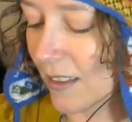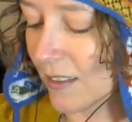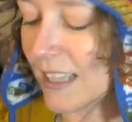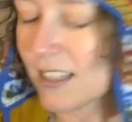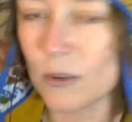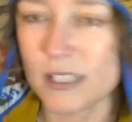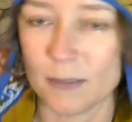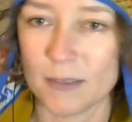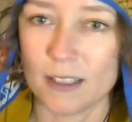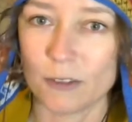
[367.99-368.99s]
That's always
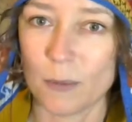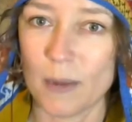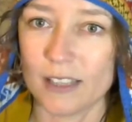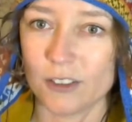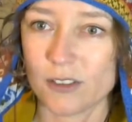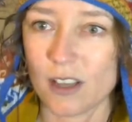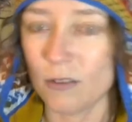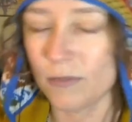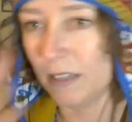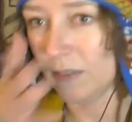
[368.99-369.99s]
something to remind
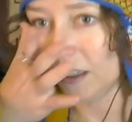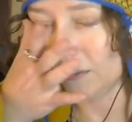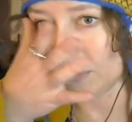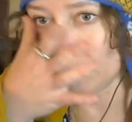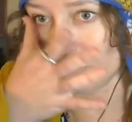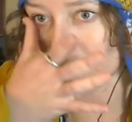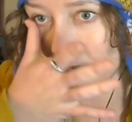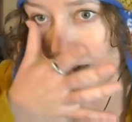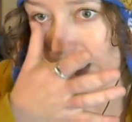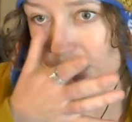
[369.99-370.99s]
yourself, even if you're going through
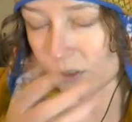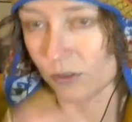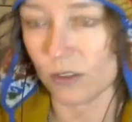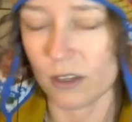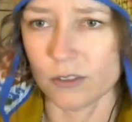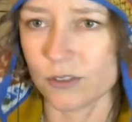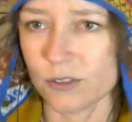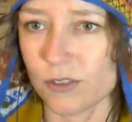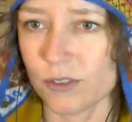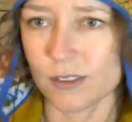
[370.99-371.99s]
financial struggles,
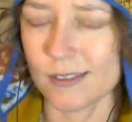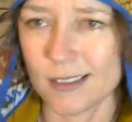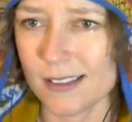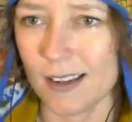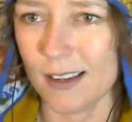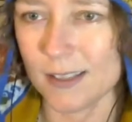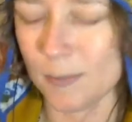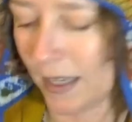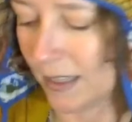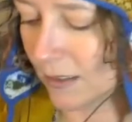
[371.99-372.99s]
it's not as
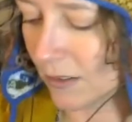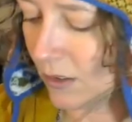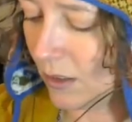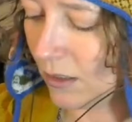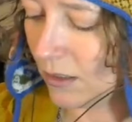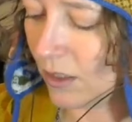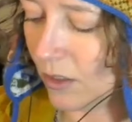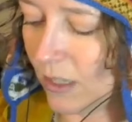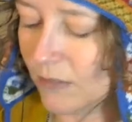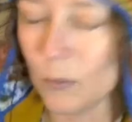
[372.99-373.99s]
bad.
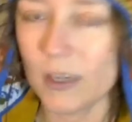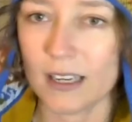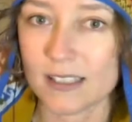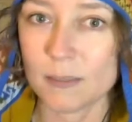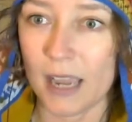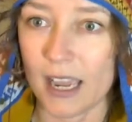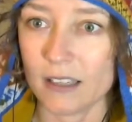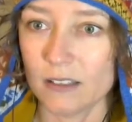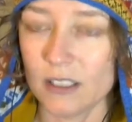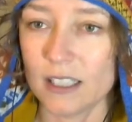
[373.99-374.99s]
Even when it gets
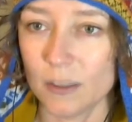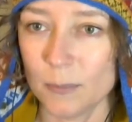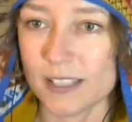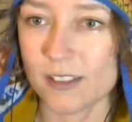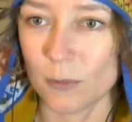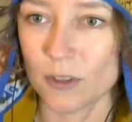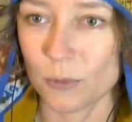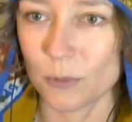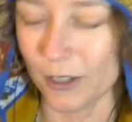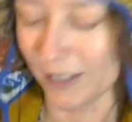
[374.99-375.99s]
bad, it could be so
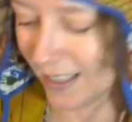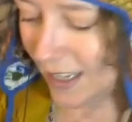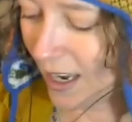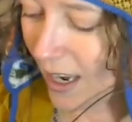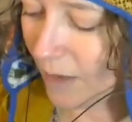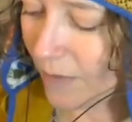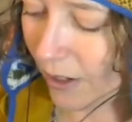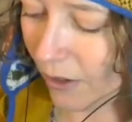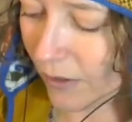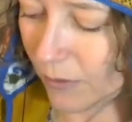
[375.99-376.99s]
much worse. I'm
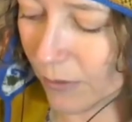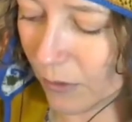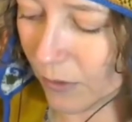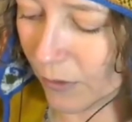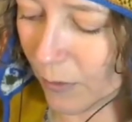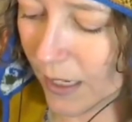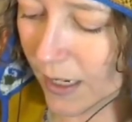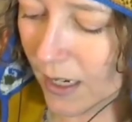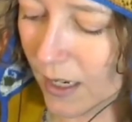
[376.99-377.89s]
very grateful for the roof over my head.